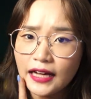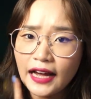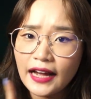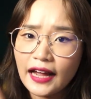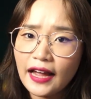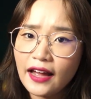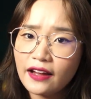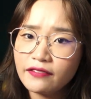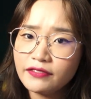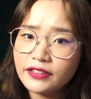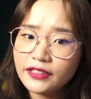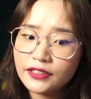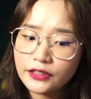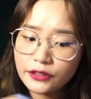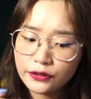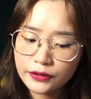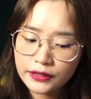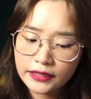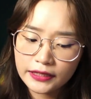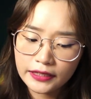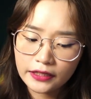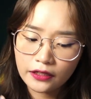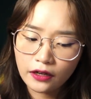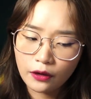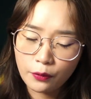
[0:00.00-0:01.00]
I haven't
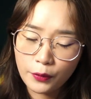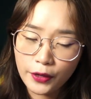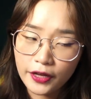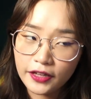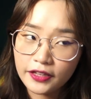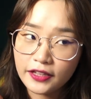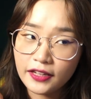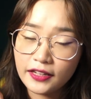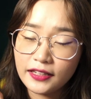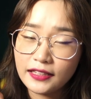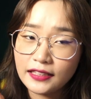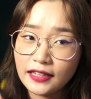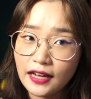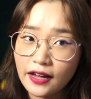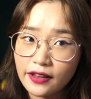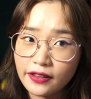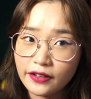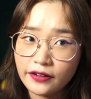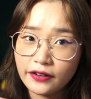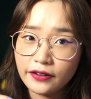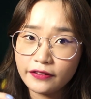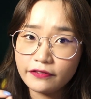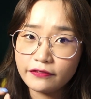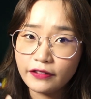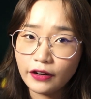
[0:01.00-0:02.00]
used it with
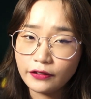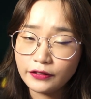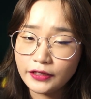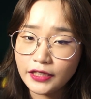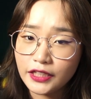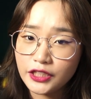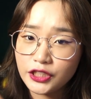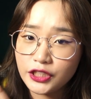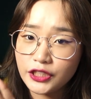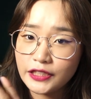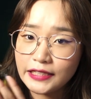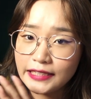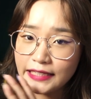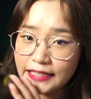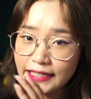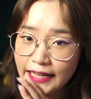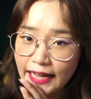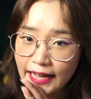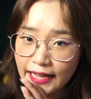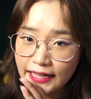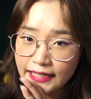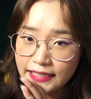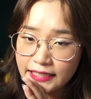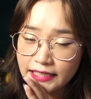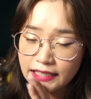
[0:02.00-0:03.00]
another foundation
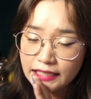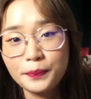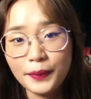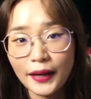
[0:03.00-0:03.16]
yet,